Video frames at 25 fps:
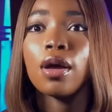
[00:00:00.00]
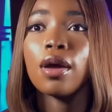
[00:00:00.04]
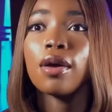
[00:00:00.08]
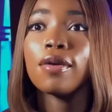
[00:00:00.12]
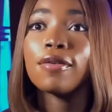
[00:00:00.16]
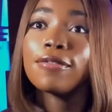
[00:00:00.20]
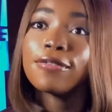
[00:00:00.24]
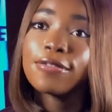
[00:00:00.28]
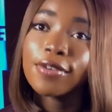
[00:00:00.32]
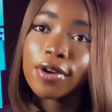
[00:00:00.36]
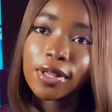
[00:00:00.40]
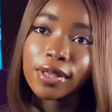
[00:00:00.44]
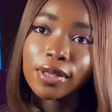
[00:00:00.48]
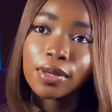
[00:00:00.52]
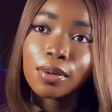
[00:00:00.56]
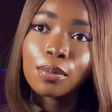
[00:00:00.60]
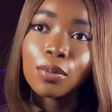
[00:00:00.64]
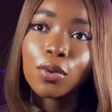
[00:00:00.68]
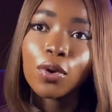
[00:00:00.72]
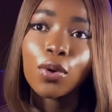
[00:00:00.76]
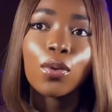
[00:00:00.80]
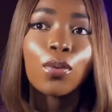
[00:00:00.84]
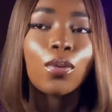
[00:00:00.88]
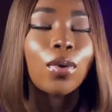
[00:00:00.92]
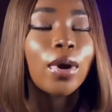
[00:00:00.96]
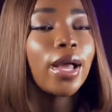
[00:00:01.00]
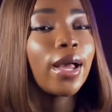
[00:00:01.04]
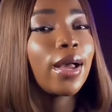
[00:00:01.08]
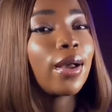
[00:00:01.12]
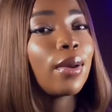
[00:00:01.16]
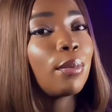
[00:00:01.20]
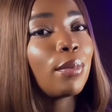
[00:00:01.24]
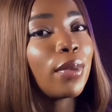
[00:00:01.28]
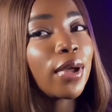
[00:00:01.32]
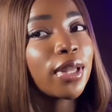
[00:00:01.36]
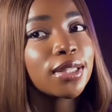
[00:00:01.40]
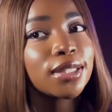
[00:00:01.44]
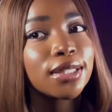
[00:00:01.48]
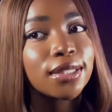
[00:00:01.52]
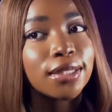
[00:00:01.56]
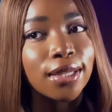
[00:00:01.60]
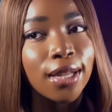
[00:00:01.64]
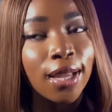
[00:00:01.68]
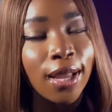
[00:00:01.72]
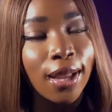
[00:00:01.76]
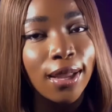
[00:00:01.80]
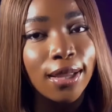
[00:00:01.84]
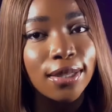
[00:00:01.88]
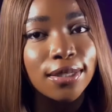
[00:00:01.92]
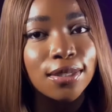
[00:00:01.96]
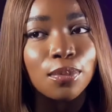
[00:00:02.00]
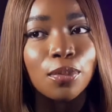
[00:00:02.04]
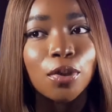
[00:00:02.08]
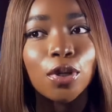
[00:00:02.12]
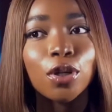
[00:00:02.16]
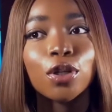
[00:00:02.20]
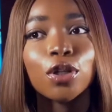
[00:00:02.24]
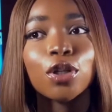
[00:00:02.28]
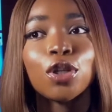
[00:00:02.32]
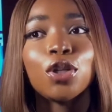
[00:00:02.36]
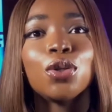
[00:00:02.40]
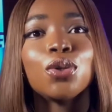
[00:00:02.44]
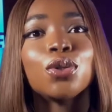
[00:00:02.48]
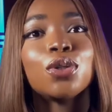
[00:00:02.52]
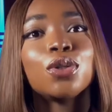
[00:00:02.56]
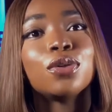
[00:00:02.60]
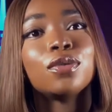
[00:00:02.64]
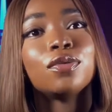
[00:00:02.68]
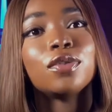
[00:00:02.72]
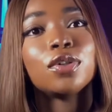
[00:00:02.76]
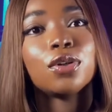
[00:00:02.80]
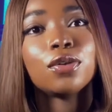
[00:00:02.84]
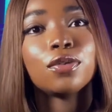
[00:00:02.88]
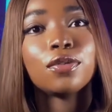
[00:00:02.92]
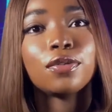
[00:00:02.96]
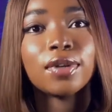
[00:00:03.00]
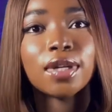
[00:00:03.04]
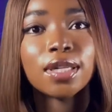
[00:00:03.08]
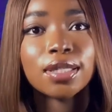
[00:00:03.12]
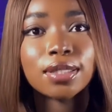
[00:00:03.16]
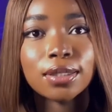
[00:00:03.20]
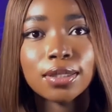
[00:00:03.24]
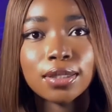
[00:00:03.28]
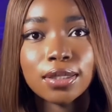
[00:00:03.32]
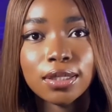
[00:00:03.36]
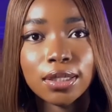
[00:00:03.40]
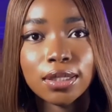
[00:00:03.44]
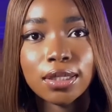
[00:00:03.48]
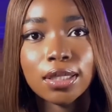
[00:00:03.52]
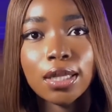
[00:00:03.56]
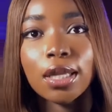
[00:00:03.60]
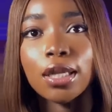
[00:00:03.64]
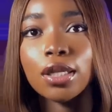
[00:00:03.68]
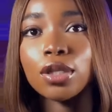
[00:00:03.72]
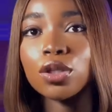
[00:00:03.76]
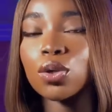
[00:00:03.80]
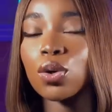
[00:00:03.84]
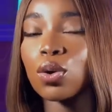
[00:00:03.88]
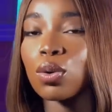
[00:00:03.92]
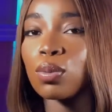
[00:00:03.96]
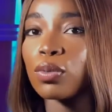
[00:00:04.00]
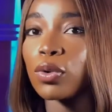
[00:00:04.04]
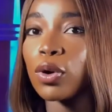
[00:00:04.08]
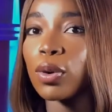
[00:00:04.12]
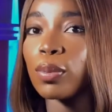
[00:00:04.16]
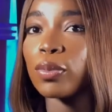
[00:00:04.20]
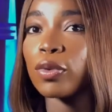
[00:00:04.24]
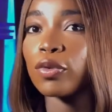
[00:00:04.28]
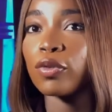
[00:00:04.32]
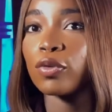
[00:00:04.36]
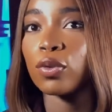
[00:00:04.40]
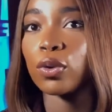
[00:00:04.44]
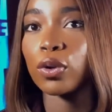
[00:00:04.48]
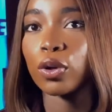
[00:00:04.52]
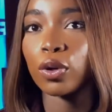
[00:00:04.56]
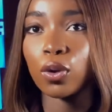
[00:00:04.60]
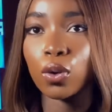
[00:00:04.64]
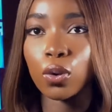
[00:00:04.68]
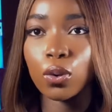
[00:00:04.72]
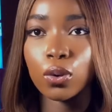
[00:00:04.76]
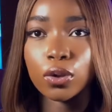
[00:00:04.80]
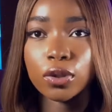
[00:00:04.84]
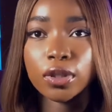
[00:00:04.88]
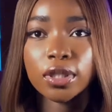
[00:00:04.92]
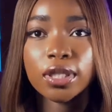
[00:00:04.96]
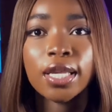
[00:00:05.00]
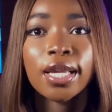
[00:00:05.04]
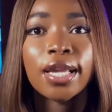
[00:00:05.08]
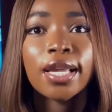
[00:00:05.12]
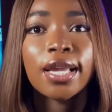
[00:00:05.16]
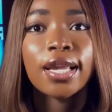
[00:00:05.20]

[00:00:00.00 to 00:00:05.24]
Furthermore, where a person has been accused of an offense, detained or brought before a court,